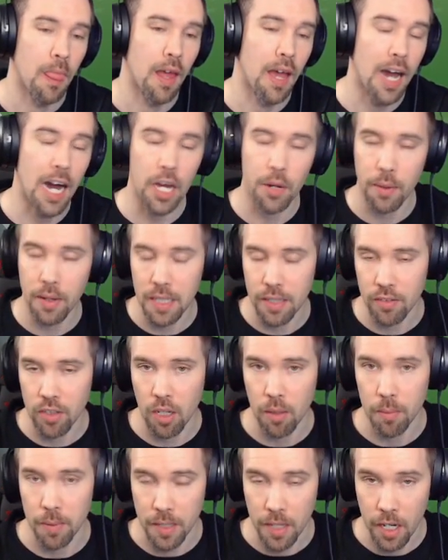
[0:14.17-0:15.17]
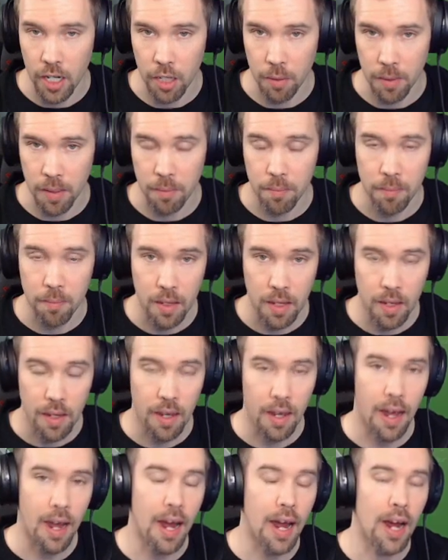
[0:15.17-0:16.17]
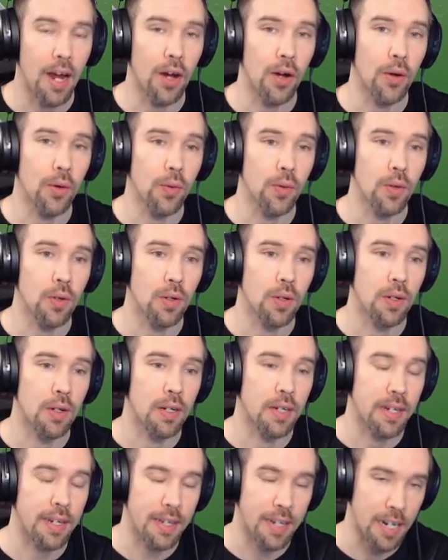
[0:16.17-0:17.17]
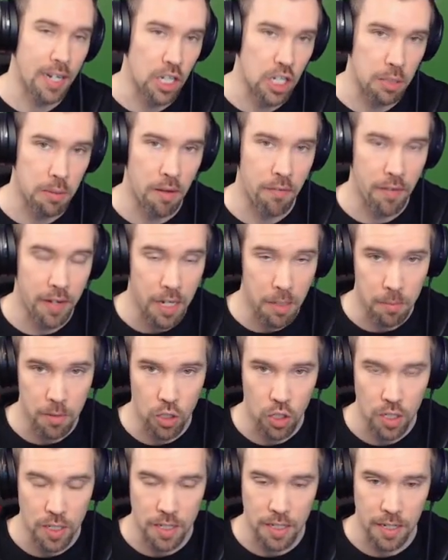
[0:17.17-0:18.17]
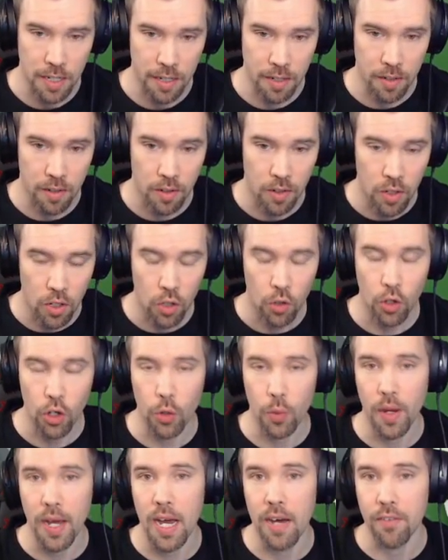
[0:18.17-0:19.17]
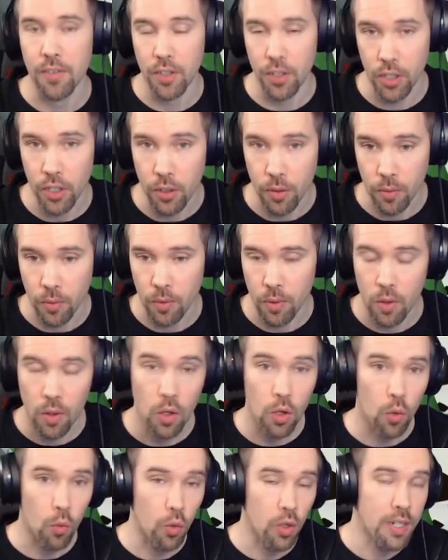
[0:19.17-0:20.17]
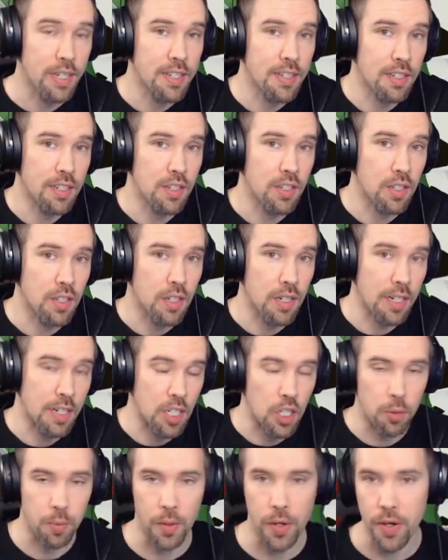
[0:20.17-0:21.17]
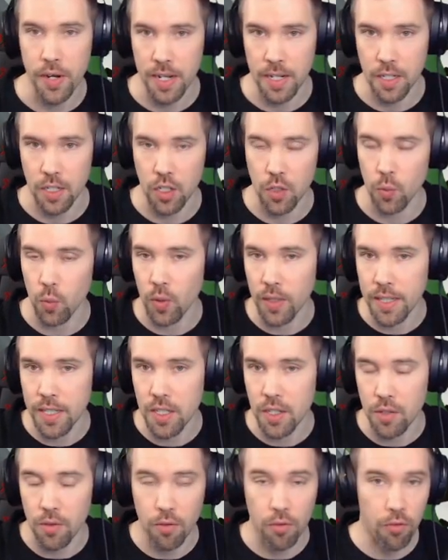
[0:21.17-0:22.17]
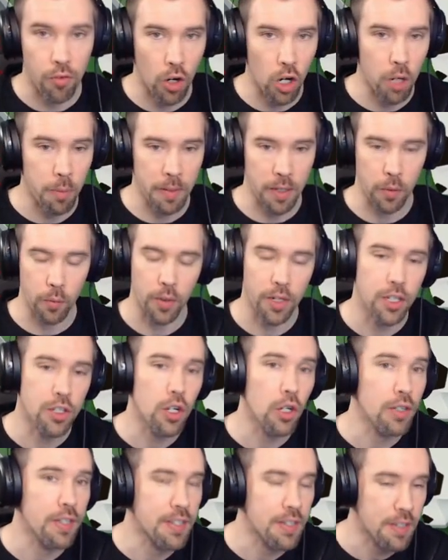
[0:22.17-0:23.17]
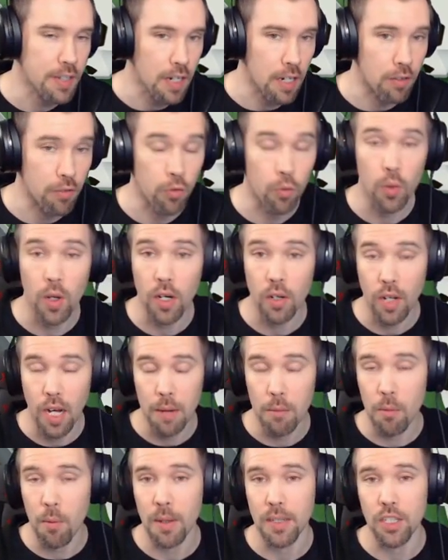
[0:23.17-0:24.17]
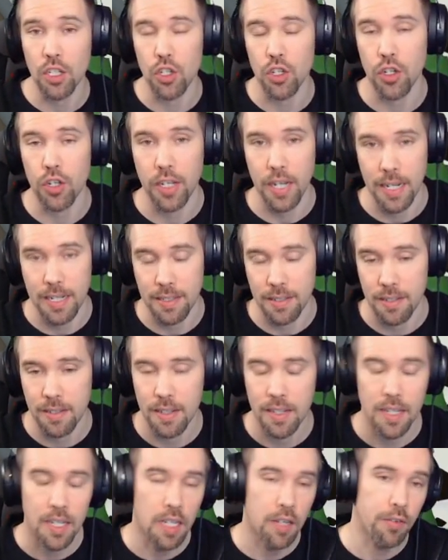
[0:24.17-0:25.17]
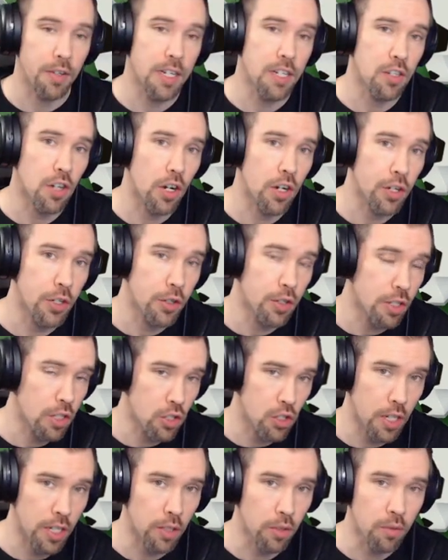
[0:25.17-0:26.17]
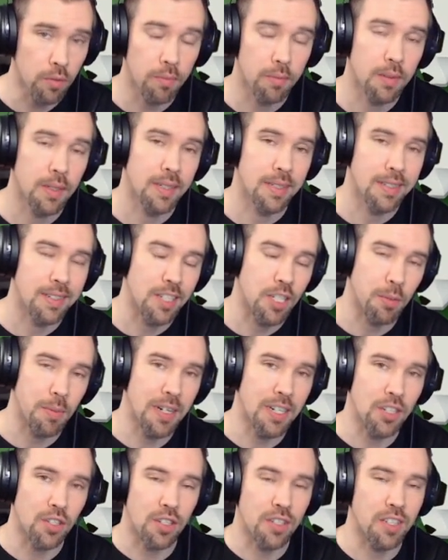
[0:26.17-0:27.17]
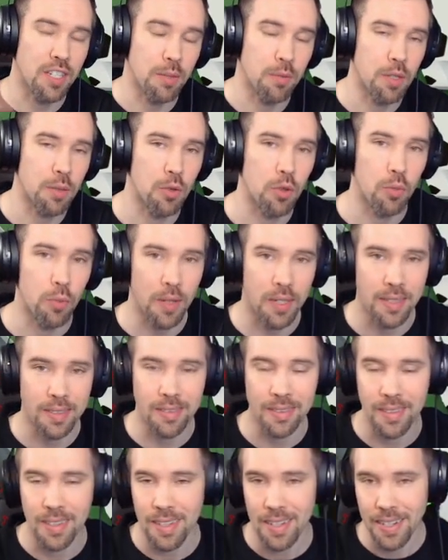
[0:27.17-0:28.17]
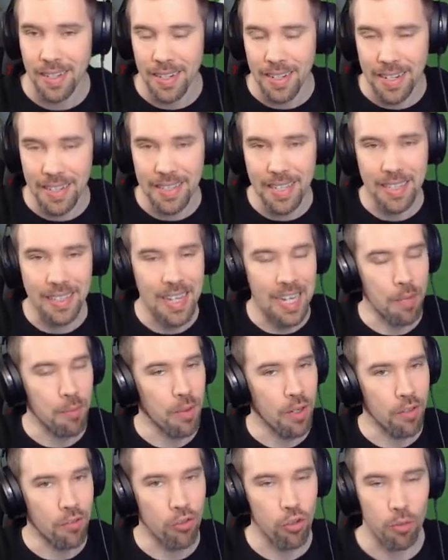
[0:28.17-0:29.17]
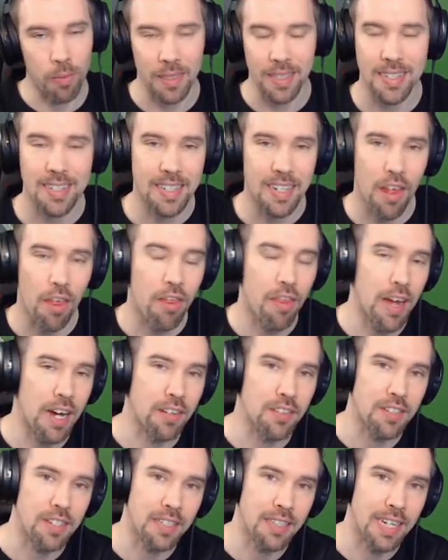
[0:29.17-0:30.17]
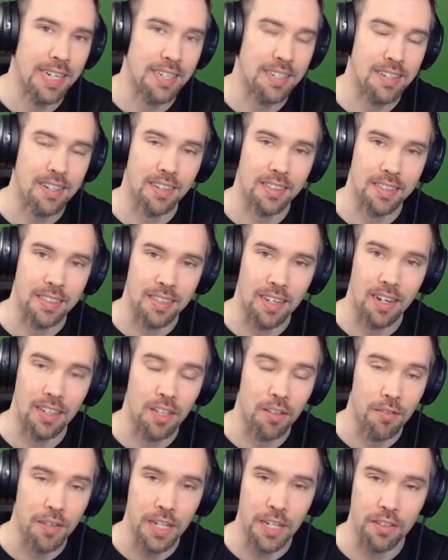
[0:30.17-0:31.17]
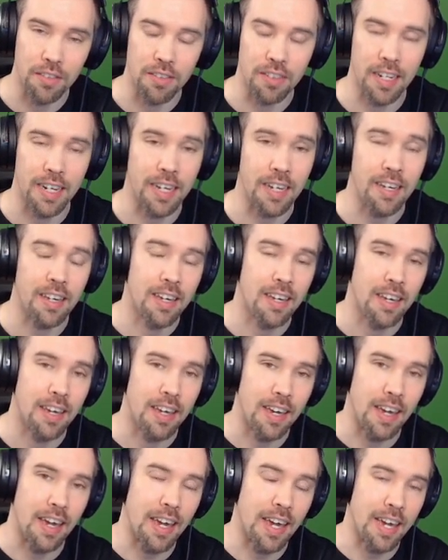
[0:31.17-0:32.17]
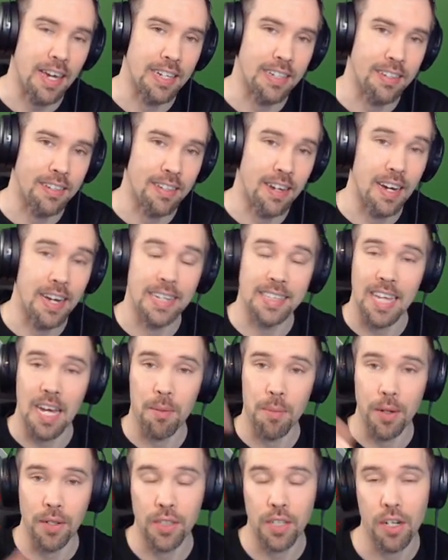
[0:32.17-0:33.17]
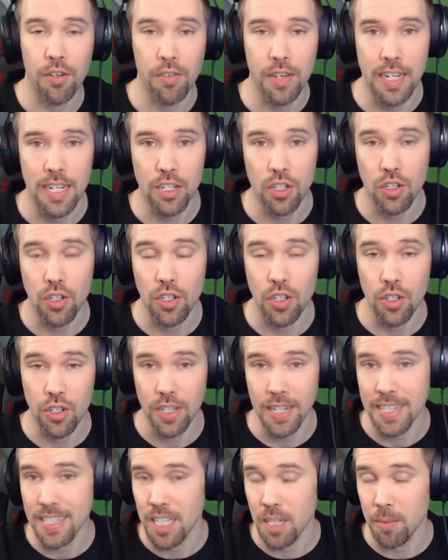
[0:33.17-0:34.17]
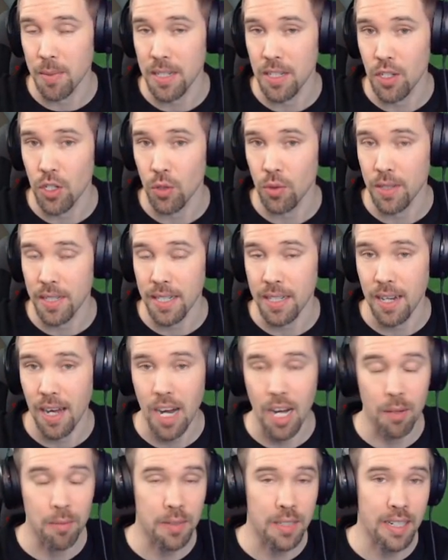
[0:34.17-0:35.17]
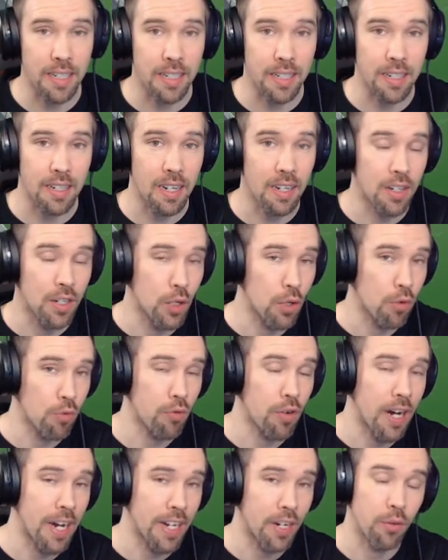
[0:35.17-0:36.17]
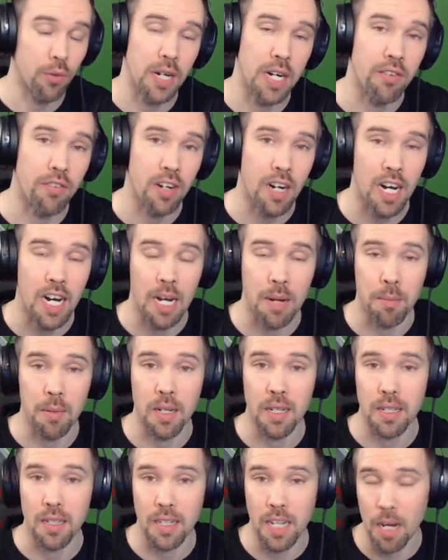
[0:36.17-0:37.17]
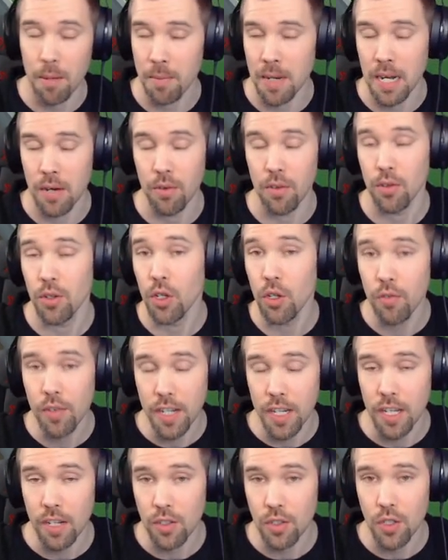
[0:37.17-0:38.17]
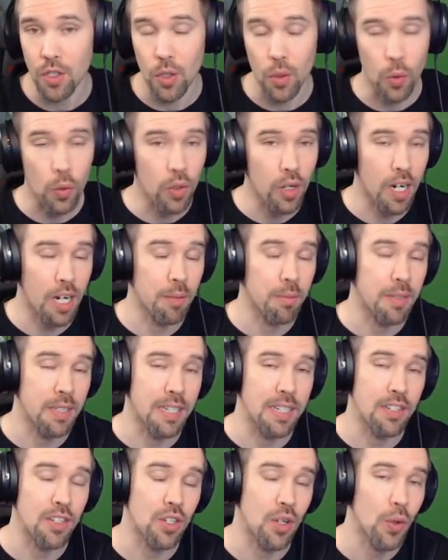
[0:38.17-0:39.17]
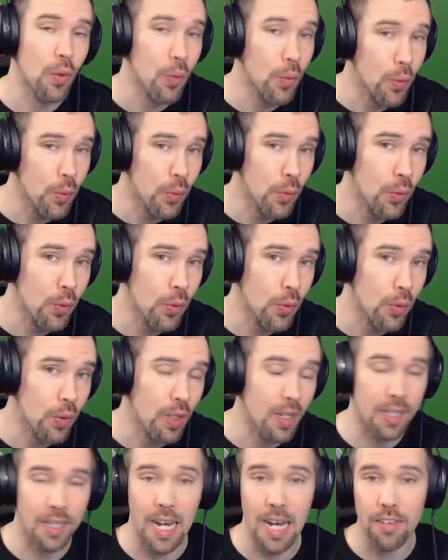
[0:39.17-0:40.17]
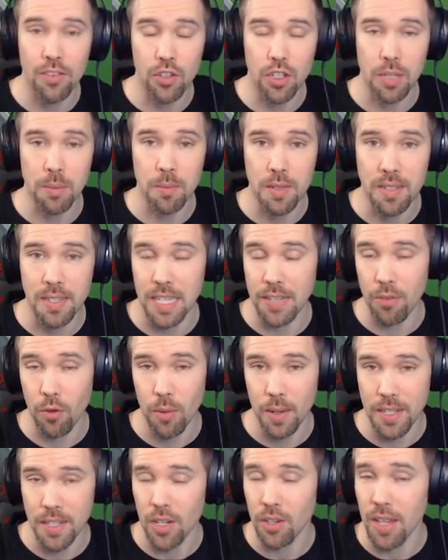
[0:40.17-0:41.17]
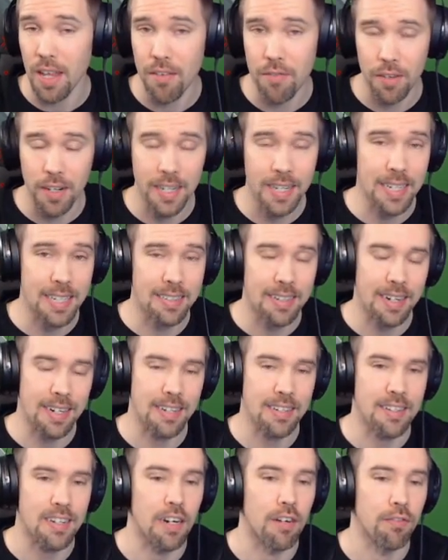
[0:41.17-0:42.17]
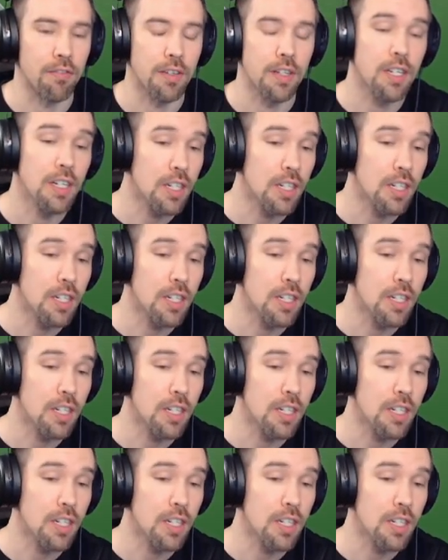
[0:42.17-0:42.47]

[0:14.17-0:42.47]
how do I level up the economy? How can I use my vending machines again? What do I have to do? What is this experience? What is farming? What is all this stuff? Well, I'm about to show you guys. If you guys are new to the channel, smash the subscription button. Hit that like button for me. Let's get 1,000 likes on the video today. And hit that bell notification so you guys can be tuned in, updated, notified whenever I'm coming out with new videos or updates or live streams, giveaways, all that fun and exciting stuff.